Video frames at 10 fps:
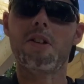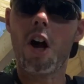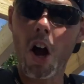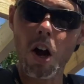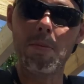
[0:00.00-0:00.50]
I
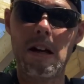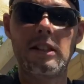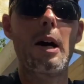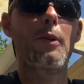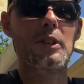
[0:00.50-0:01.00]
hope that's
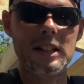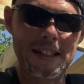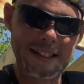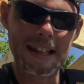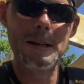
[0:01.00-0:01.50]
helpful to actually
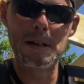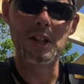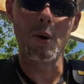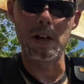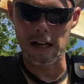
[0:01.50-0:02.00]
see me
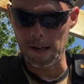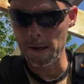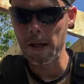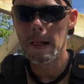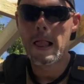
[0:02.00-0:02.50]
doing it.
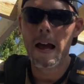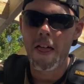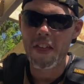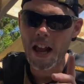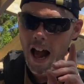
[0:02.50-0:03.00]

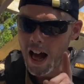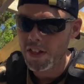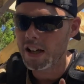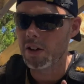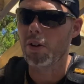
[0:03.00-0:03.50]
The
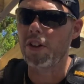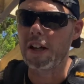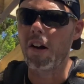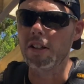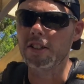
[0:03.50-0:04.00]
other little thing
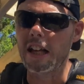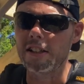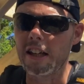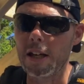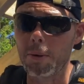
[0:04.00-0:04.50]
I'll say
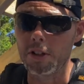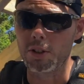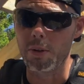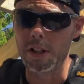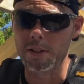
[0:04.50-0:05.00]
to anyone who's
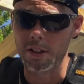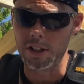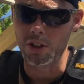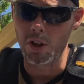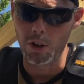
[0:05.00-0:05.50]
doing this on their
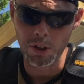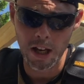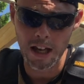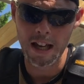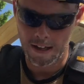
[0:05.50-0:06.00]
toad,
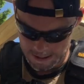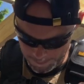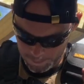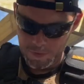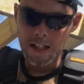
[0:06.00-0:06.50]

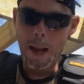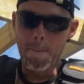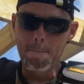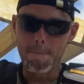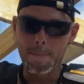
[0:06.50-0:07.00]

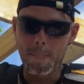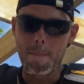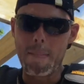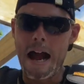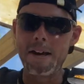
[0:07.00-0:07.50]

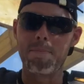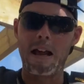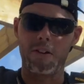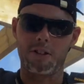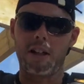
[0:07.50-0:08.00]
man
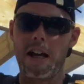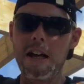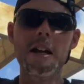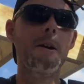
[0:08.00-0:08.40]
belts, okay?